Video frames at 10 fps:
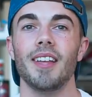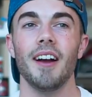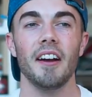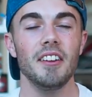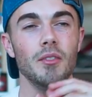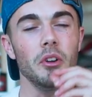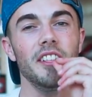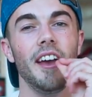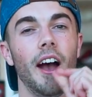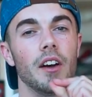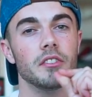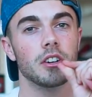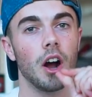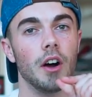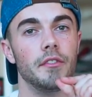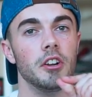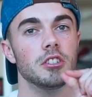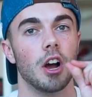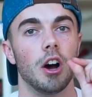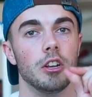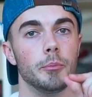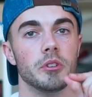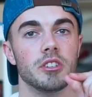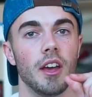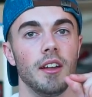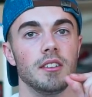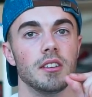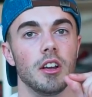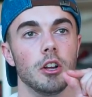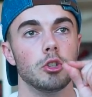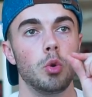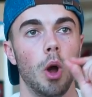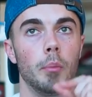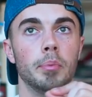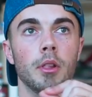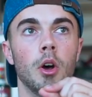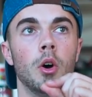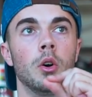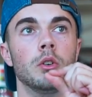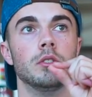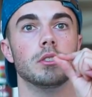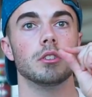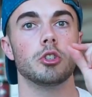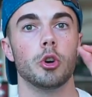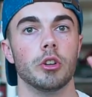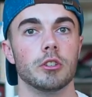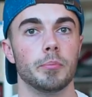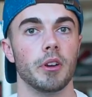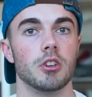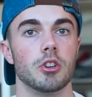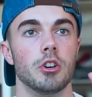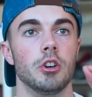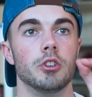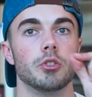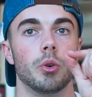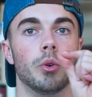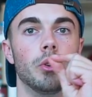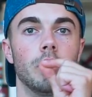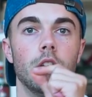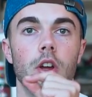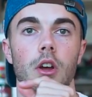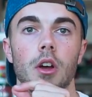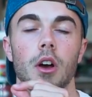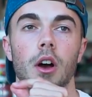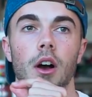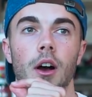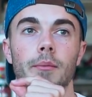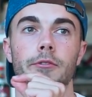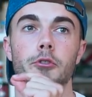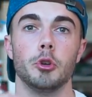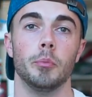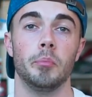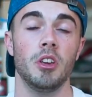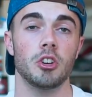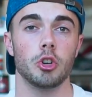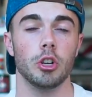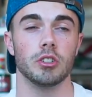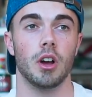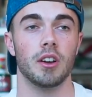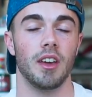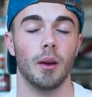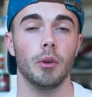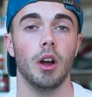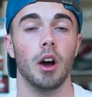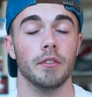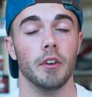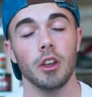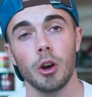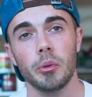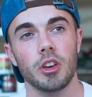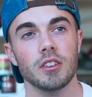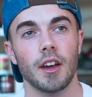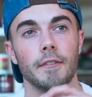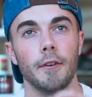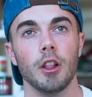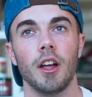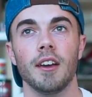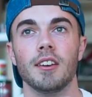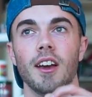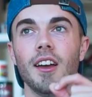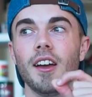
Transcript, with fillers: I didn't really have the confidence 100% to upload shirtless pictures or being shirtless on camera, on video, because I felt like